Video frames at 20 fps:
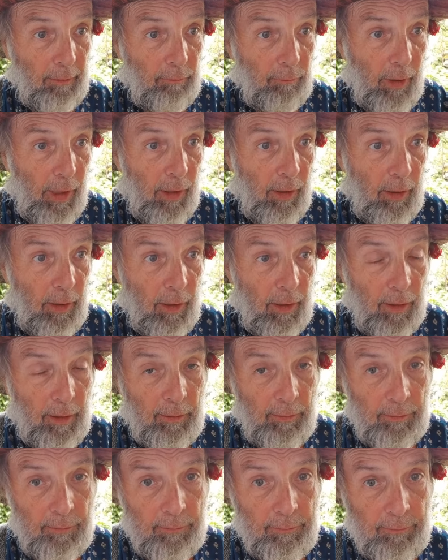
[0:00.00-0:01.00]
Well,
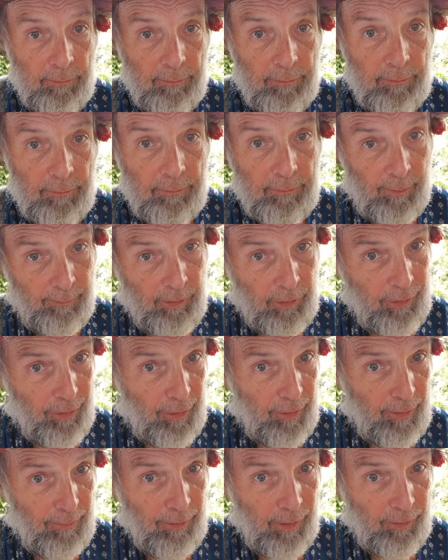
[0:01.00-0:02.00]
uh, let me
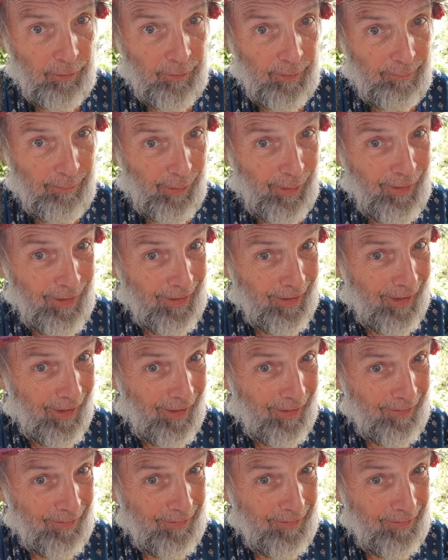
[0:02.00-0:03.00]
tell you about the burning
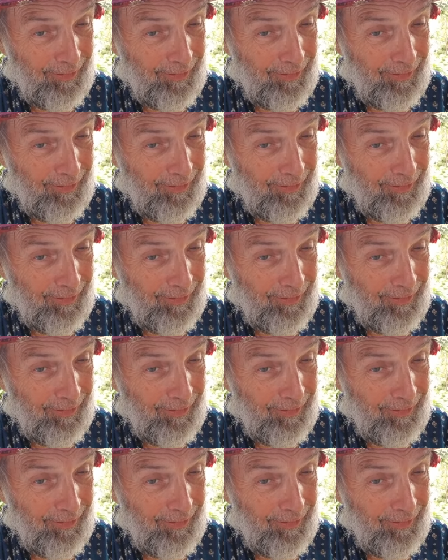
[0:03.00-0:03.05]
ghats